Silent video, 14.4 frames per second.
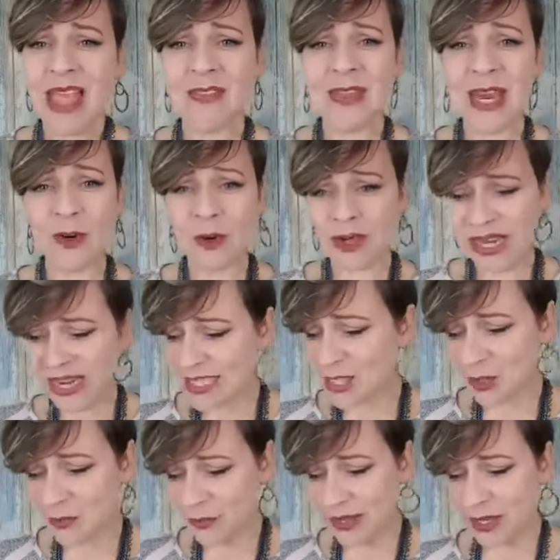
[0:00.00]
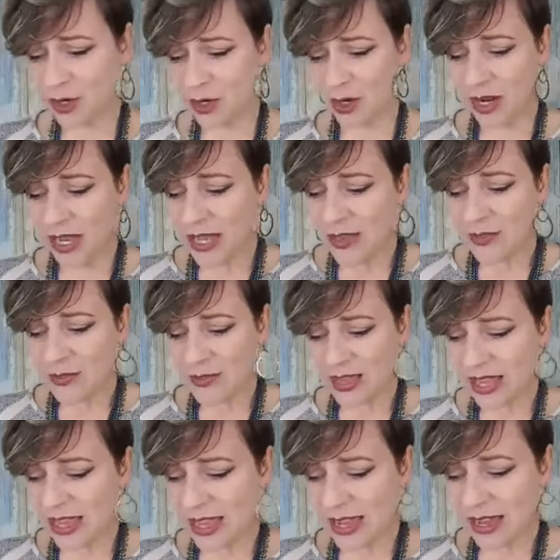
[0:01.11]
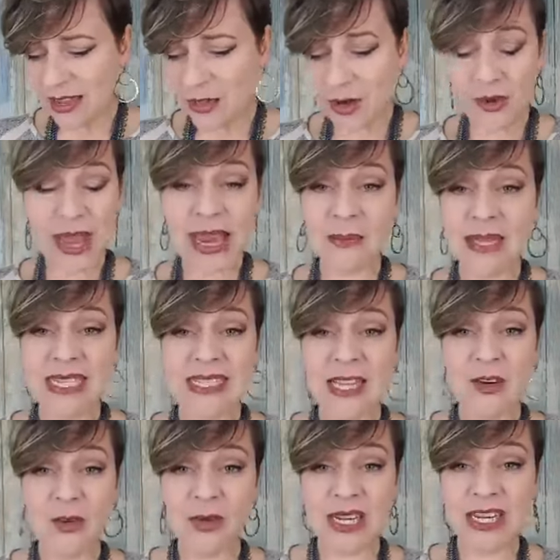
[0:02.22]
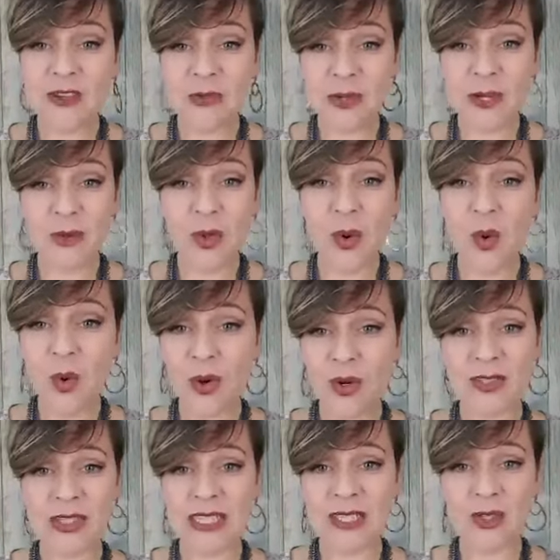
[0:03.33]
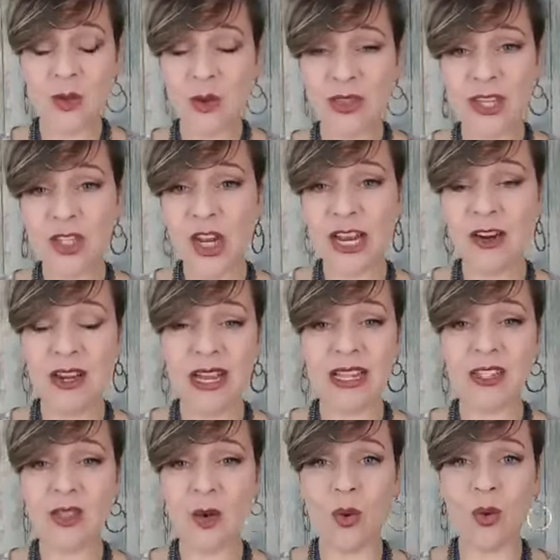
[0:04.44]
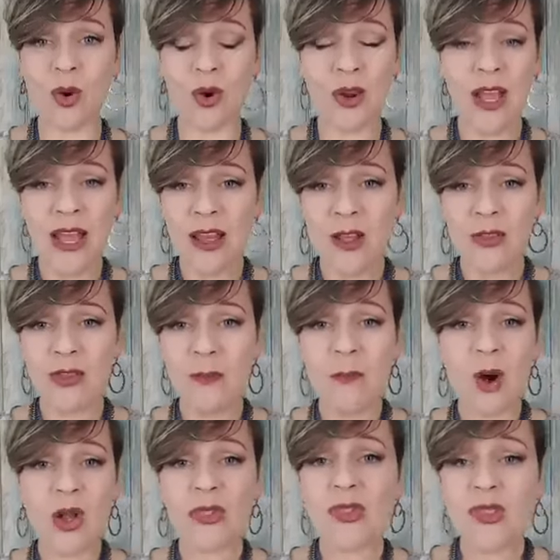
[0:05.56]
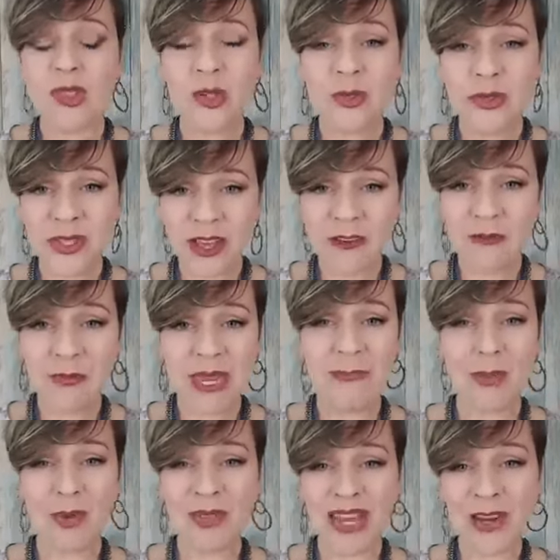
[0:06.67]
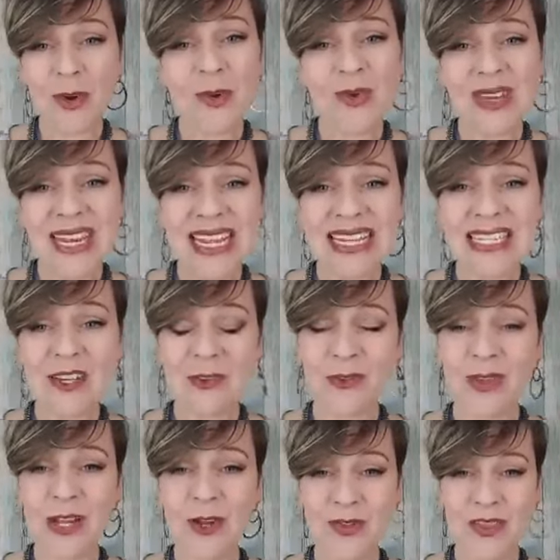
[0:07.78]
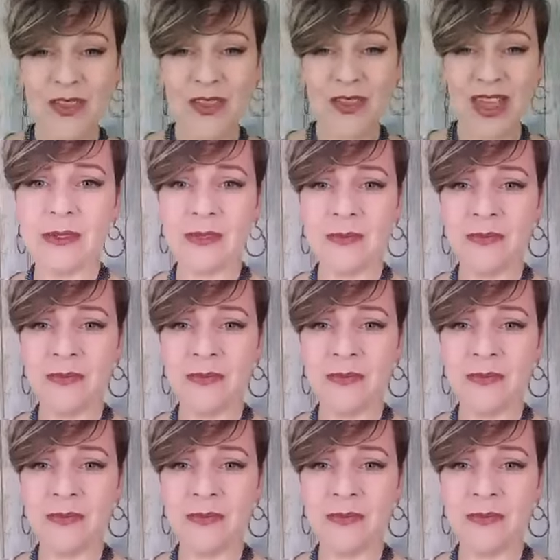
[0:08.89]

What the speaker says: And they don't need to fear their enemies. They don't need to fear the horses or the chariots or the multitudes of people. They don't need to fear that.